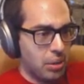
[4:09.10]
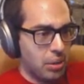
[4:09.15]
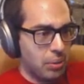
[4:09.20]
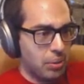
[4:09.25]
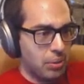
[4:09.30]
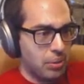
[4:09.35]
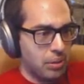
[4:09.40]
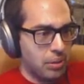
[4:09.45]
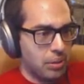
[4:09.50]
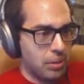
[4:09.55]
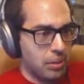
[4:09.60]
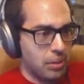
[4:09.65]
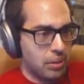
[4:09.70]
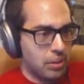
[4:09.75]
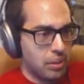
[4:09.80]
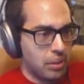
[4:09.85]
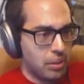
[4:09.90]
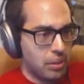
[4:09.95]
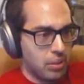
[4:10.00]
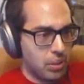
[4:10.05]
I don't know.
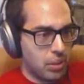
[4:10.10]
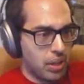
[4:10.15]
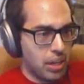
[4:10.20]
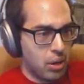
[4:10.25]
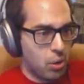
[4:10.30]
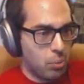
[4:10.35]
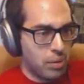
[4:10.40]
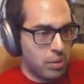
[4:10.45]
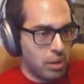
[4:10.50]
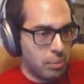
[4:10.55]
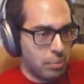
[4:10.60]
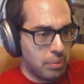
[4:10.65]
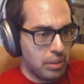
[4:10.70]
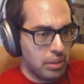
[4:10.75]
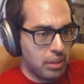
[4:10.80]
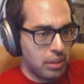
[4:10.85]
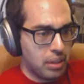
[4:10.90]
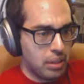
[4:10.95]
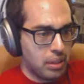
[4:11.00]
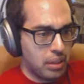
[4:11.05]
It's okay, open
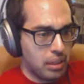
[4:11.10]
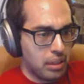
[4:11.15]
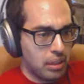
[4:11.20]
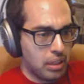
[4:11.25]
up.